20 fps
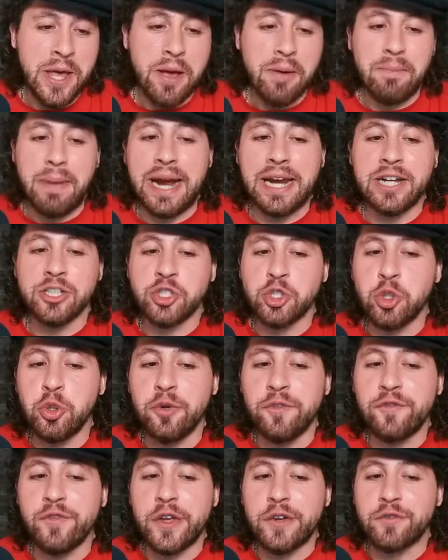Minus
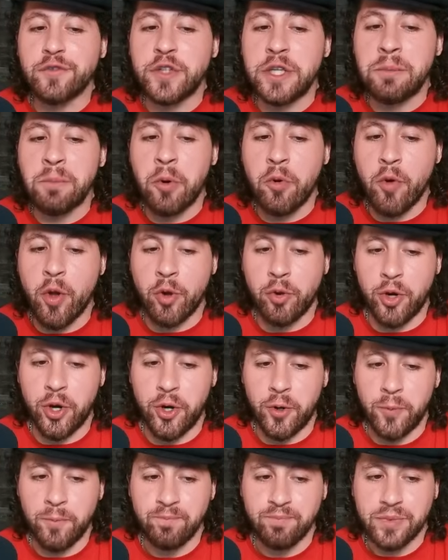250
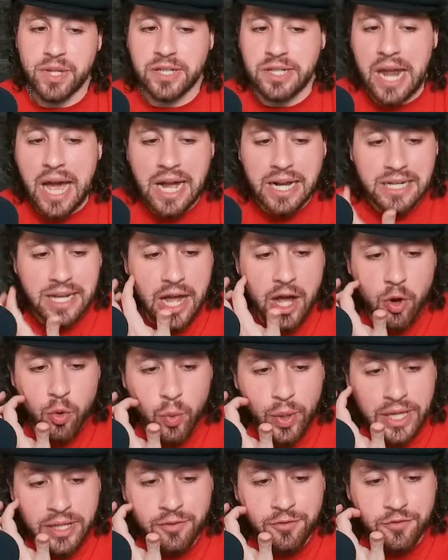Morono. Knockout
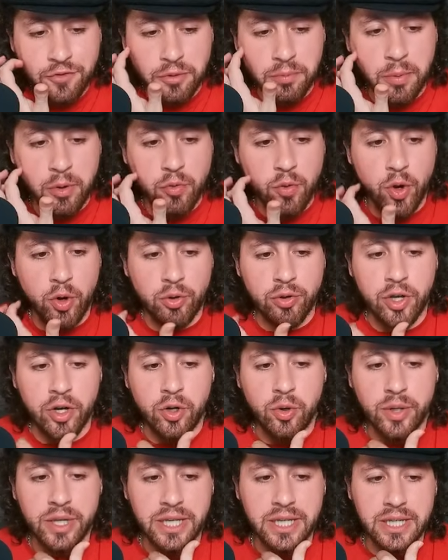win for
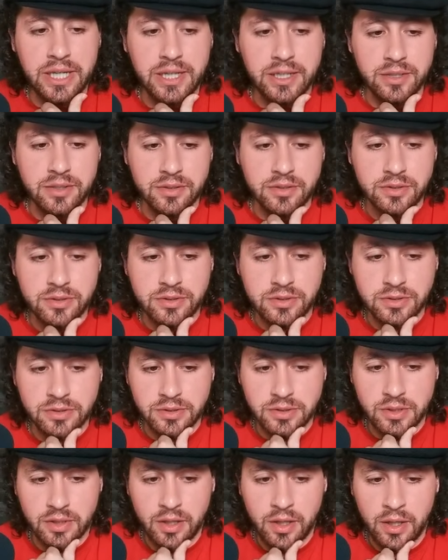Morono
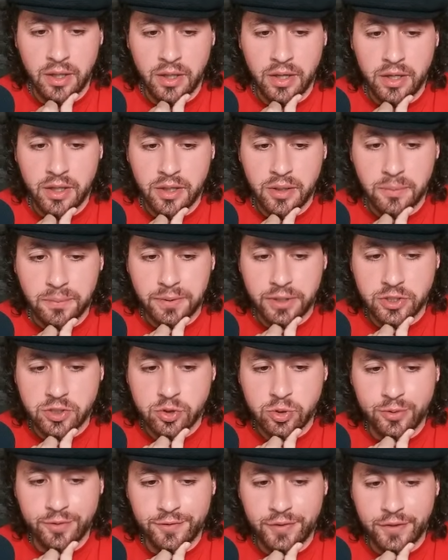is Plus
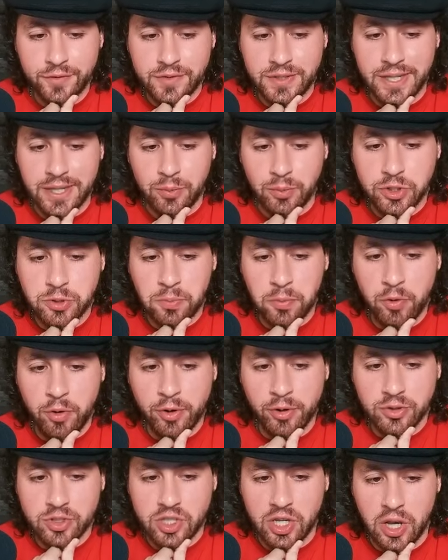215. What's
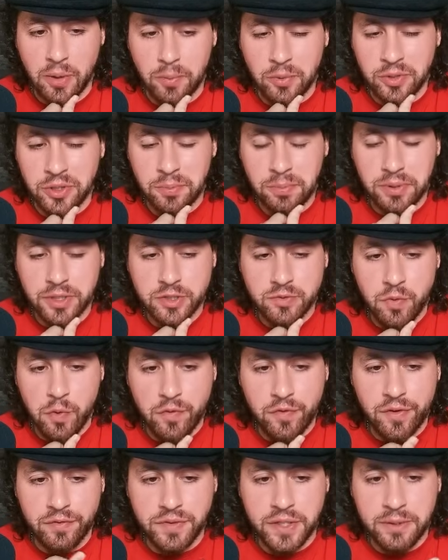Morono sub? Only plus
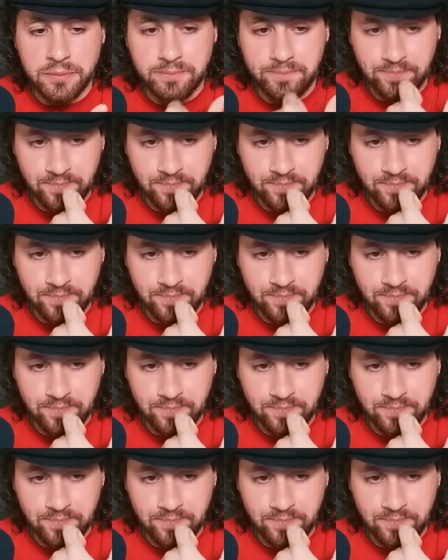450?